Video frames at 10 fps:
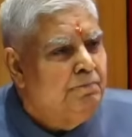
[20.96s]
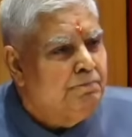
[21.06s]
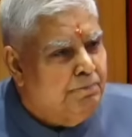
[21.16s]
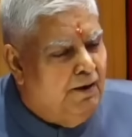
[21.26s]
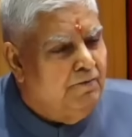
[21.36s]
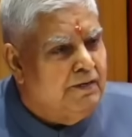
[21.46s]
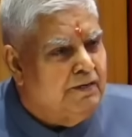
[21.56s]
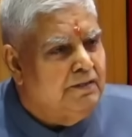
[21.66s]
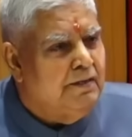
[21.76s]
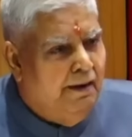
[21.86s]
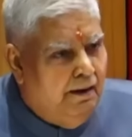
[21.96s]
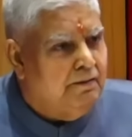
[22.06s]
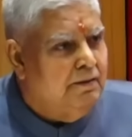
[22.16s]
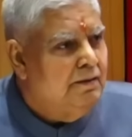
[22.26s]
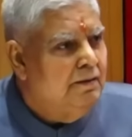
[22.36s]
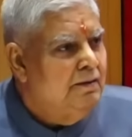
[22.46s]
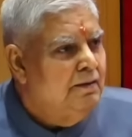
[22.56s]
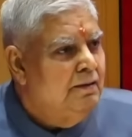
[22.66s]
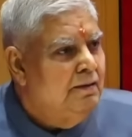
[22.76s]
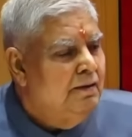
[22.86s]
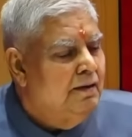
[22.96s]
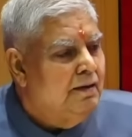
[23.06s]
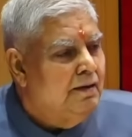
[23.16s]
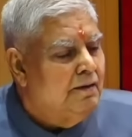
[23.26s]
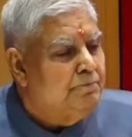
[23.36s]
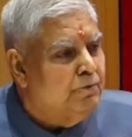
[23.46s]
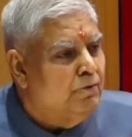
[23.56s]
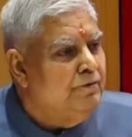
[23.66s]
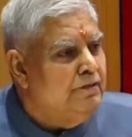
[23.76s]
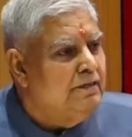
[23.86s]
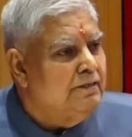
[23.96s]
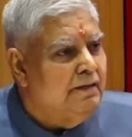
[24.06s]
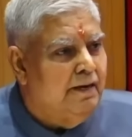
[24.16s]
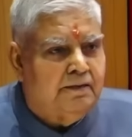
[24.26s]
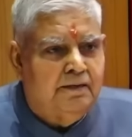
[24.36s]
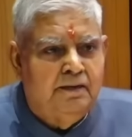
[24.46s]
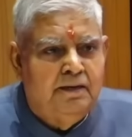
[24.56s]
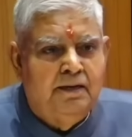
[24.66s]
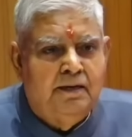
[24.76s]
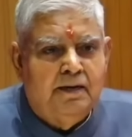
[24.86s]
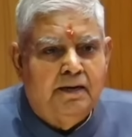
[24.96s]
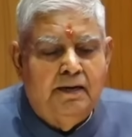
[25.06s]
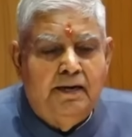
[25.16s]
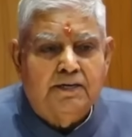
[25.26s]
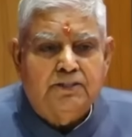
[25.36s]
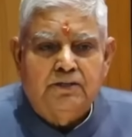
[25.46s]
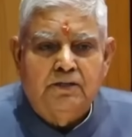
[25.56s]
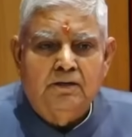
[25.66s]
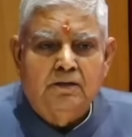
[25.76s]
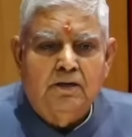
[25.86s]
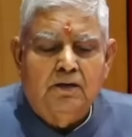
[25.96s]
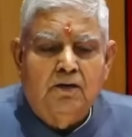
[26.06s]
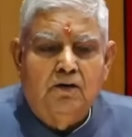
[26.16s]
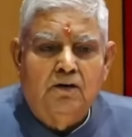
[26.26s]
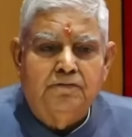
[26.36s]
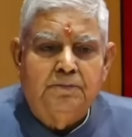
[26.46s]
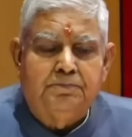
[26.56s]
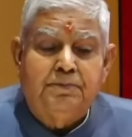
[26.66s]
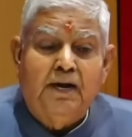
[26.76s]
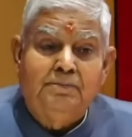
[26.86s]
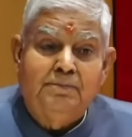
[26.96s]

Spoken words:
power in the head, a provision that election of the Prime